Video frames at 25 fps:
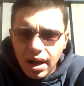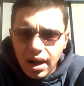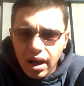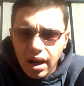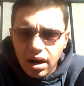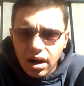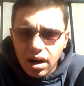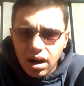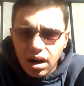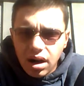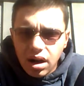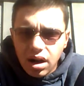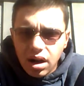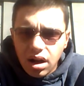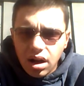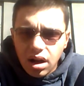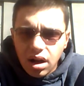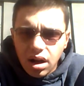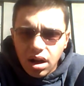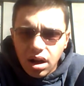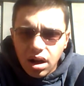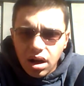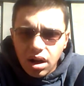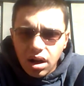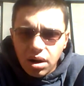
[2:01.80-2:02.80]
that
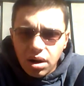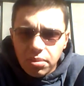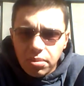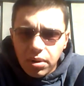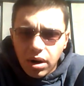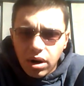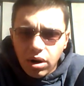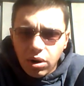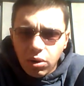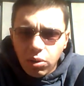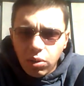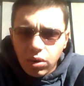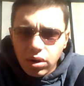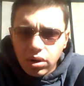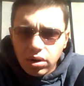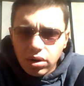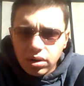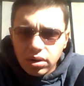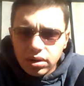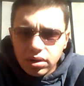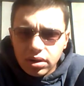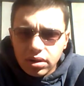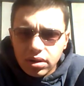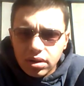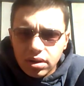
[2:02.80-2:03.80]
our
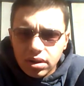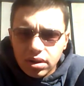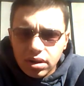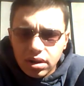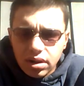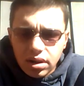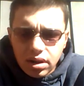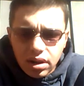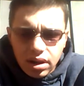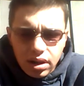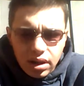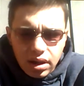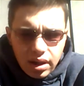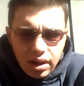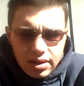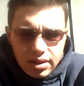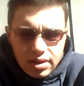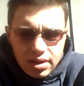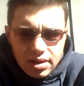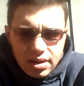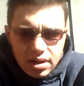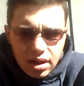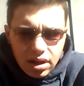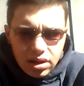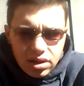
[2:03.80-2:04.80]
world
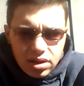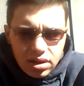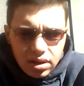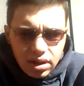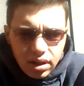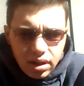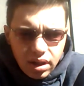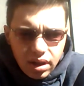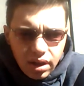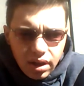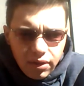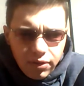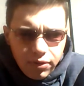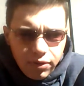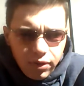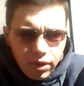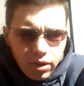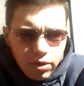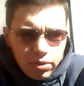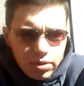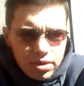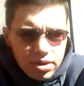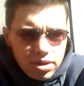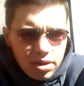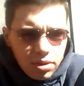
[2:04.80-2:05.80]
is essentially a
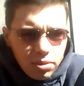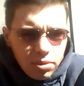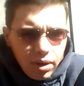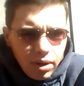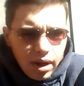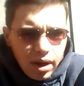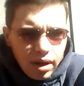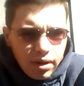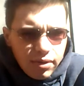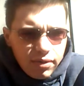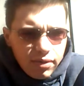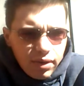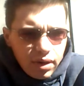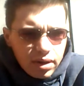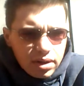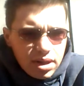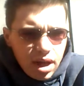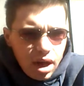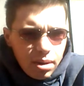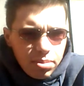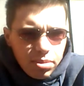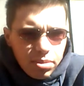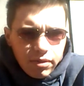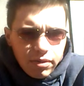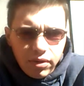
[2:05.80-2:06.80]
frequency wave on
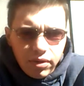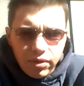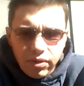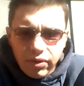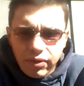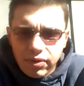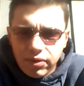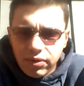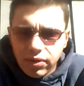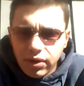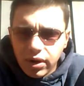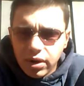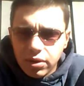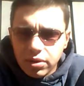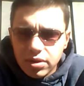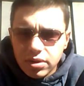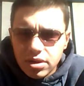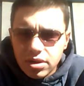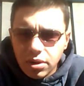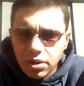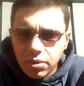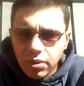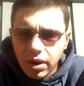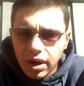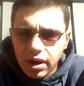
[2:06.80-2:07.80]
top of a
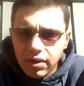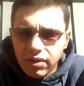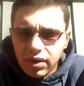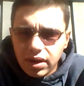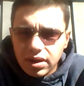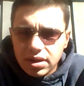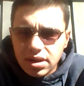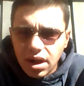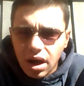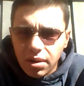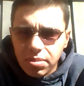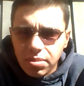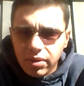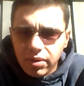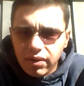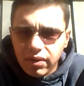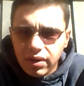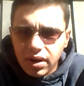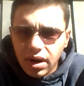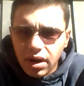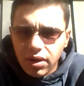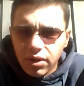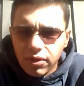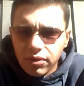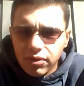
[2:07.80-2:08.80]
frequency wave on top of
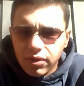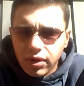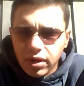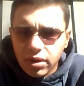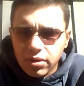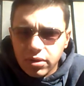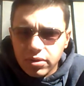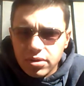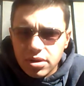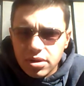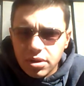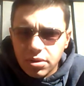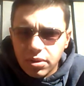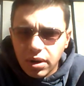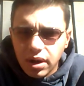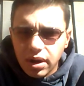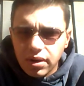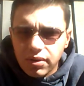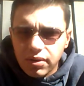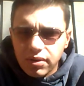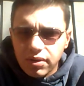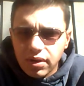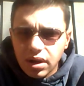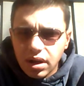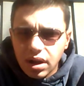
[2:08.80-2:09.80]
another frequency
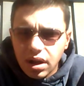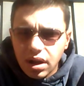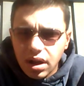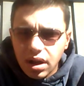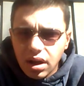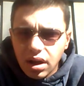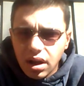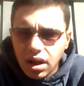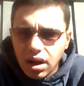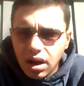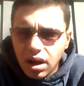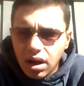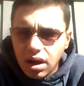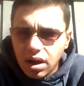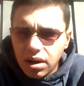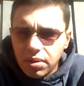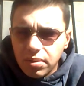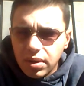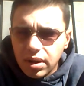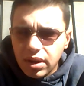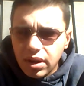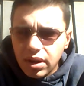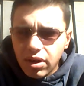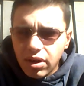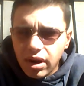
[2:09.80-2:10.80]
wave,
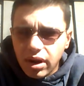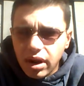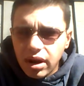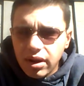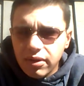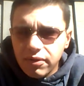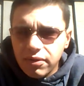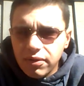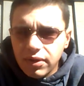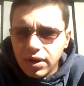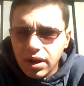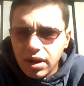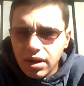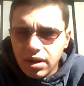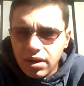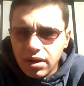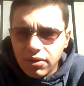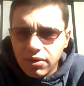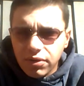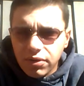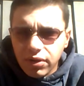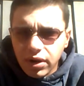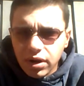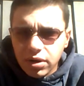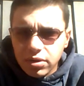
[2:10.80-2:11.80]
and there are infinite
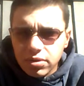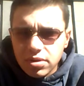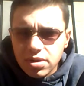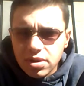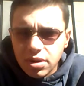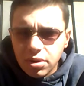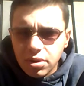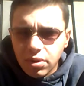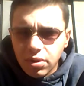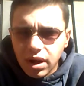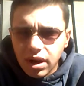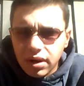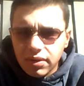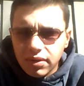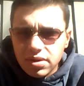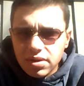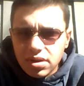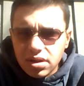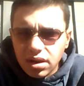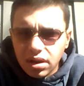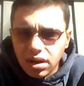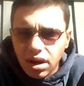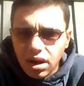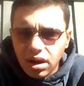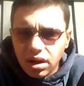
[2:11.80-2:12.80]
frequency
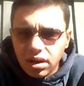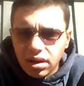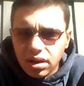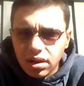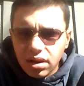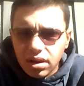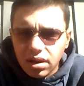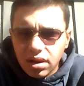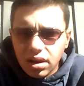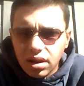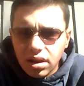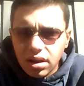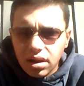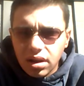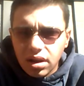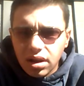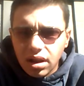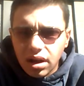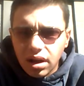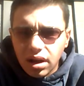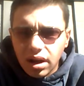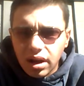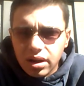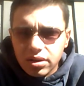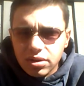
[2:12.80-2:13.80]
waves along the
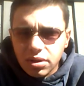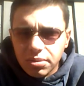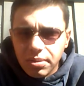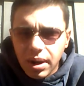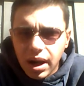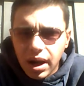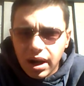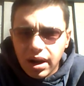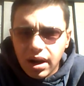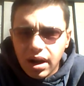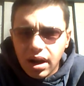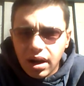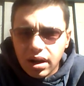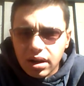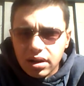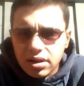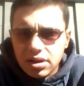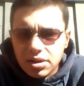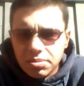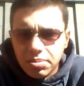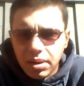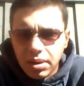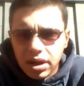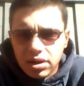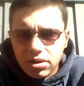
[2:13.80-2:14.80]
electromagnetic
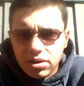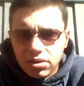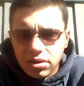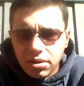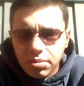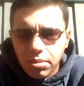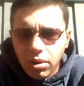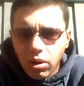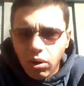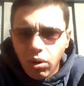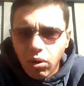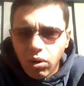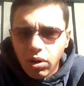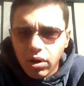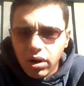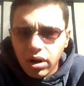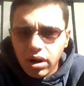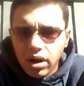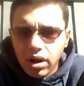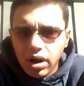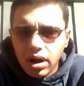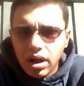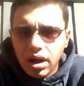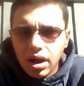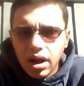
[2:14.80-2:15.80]
spectrum,
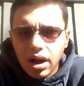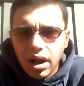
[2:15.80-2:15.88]
or